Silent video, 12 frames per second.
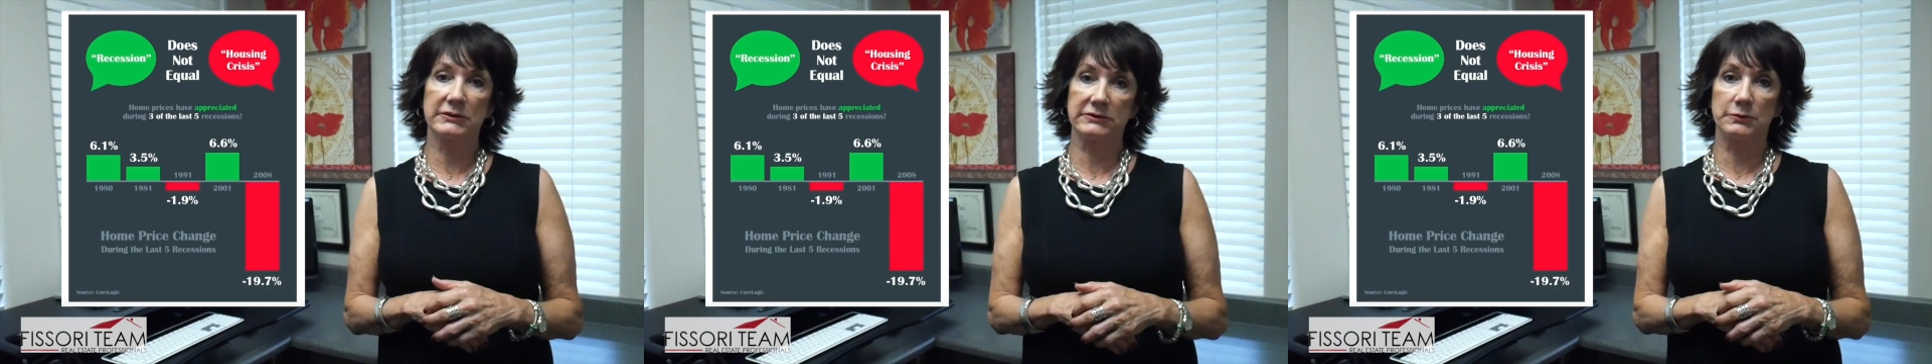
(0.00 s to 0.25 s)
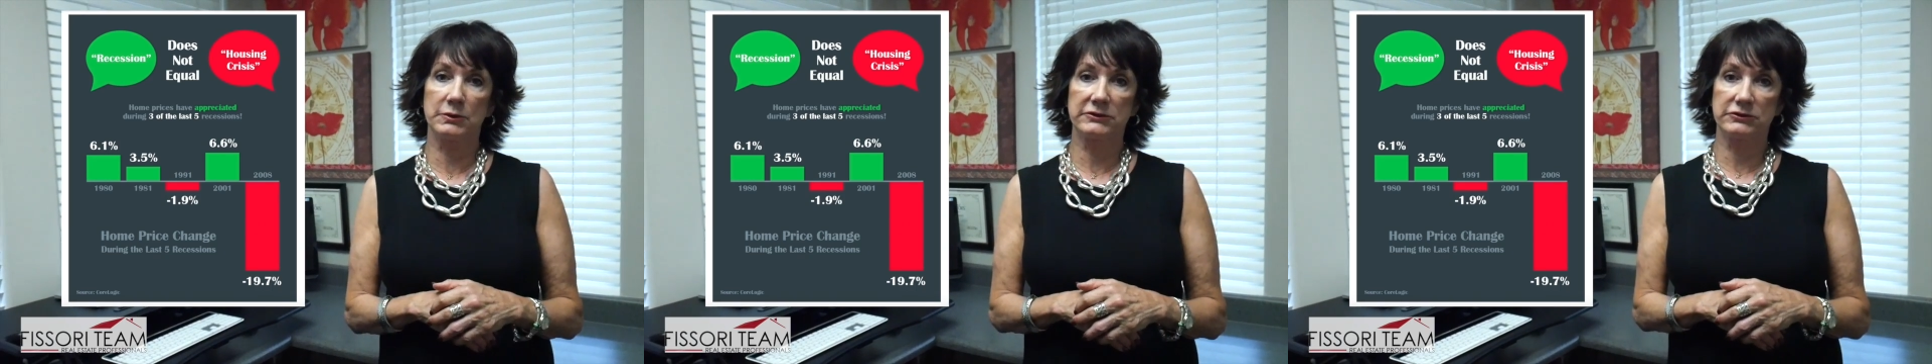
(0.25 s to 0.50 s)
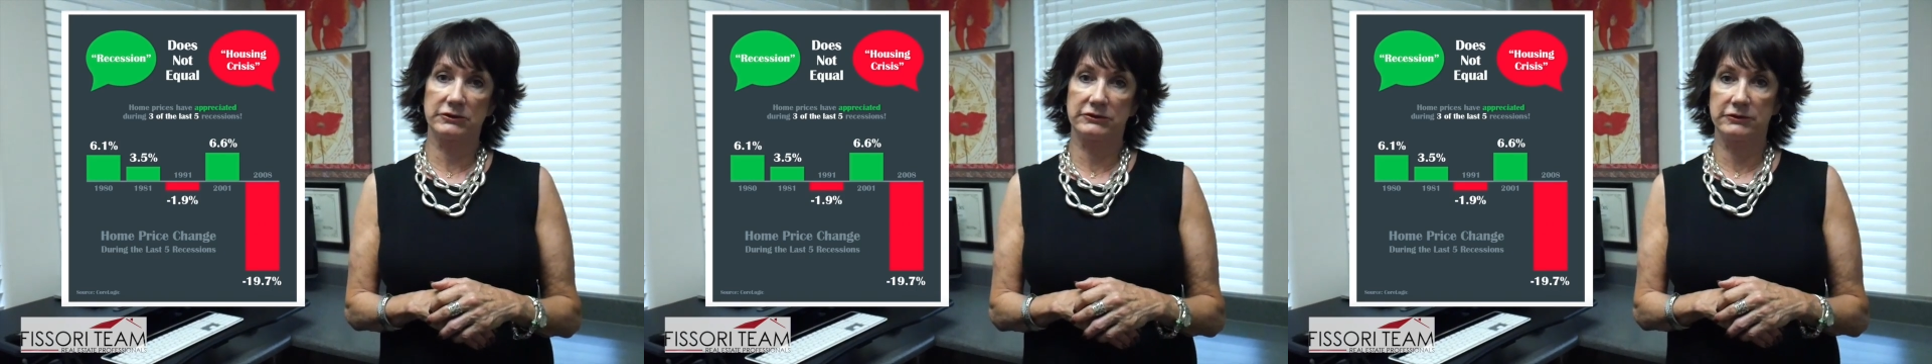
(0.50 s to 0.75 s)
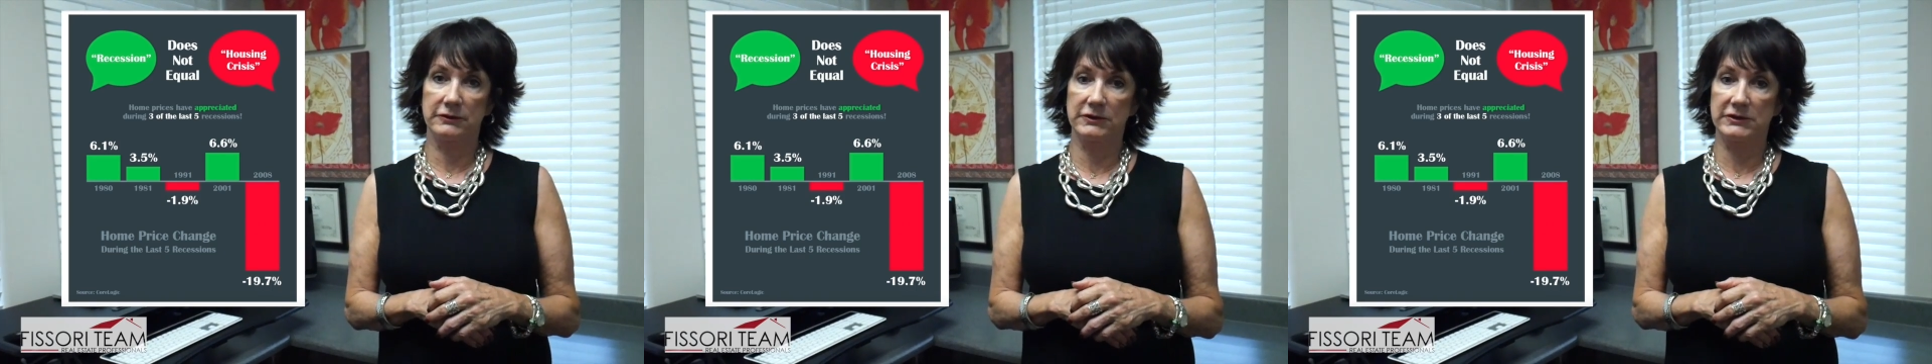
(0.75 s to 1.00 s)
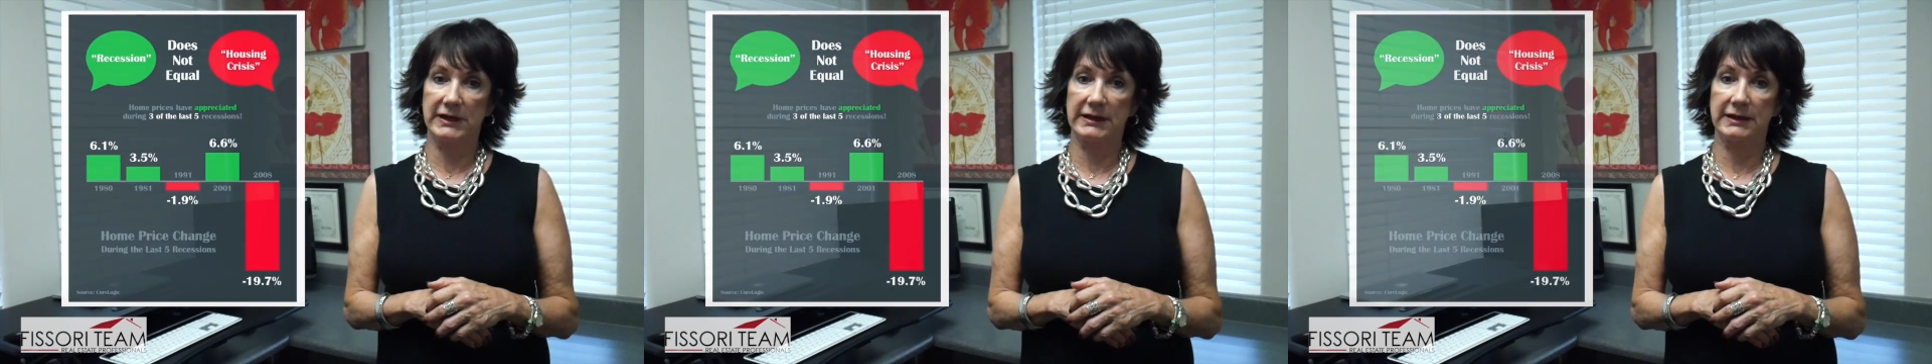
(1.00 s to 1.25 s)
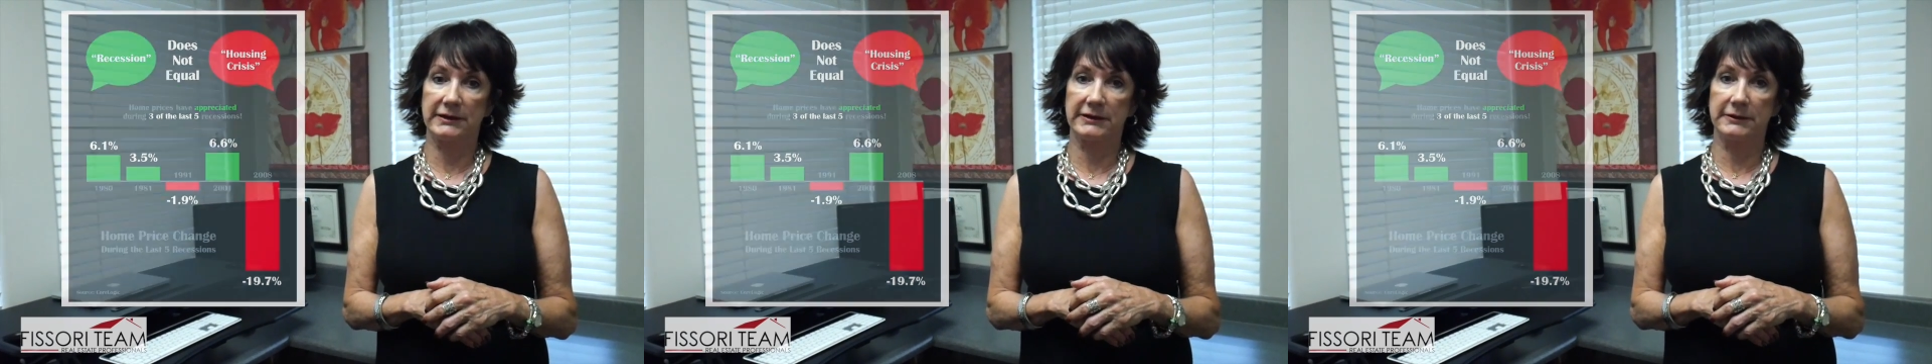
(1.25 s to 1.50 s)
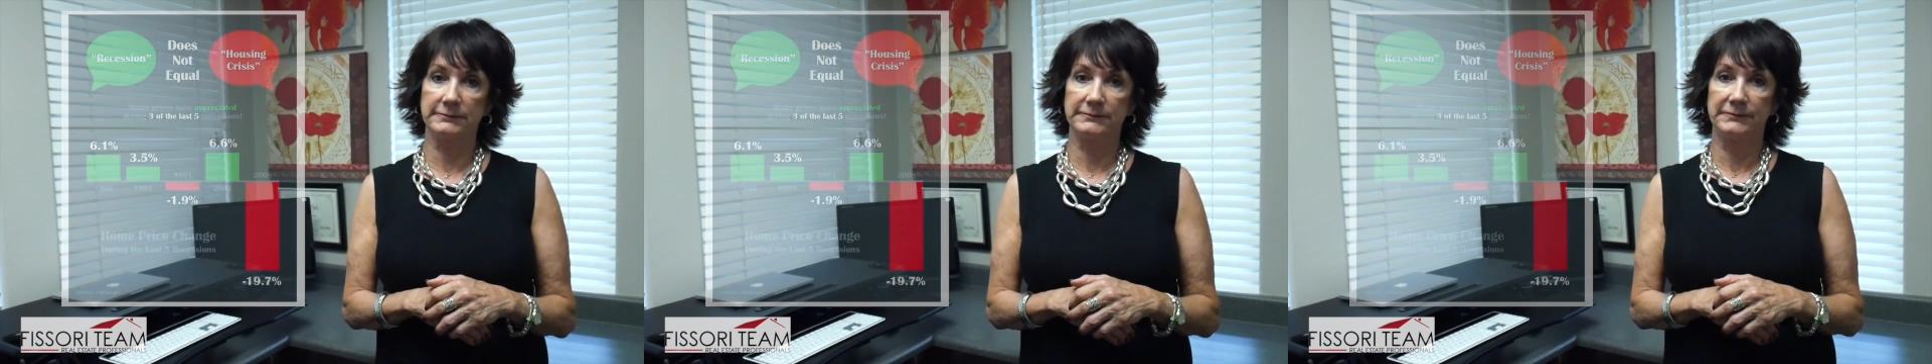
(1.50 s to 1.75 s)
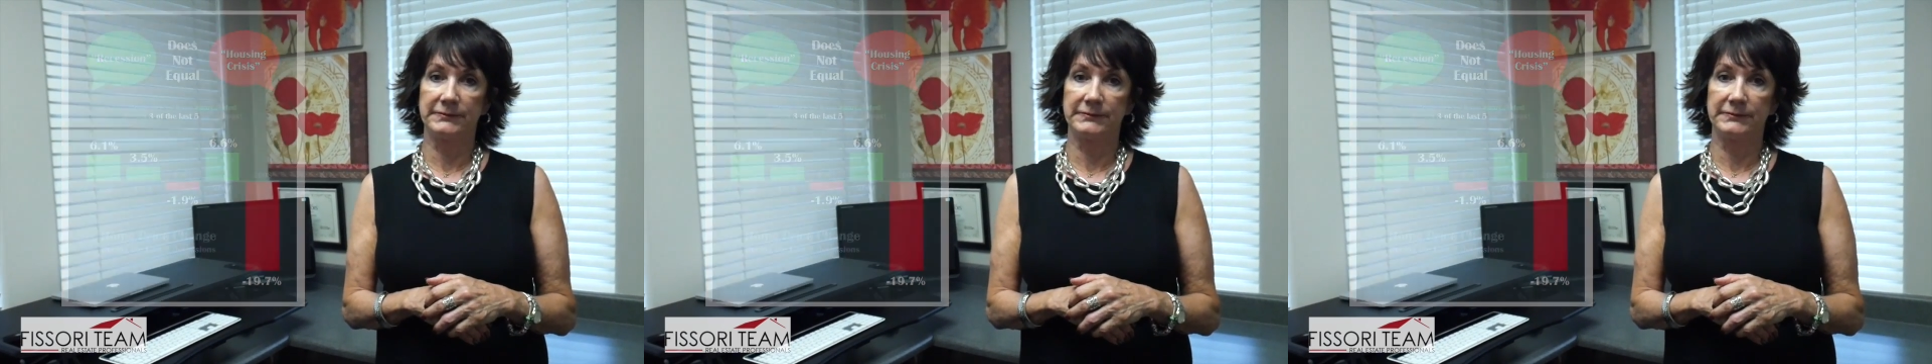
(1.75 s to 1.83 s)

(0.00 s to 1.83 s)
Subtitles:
as it was just over a decade ago.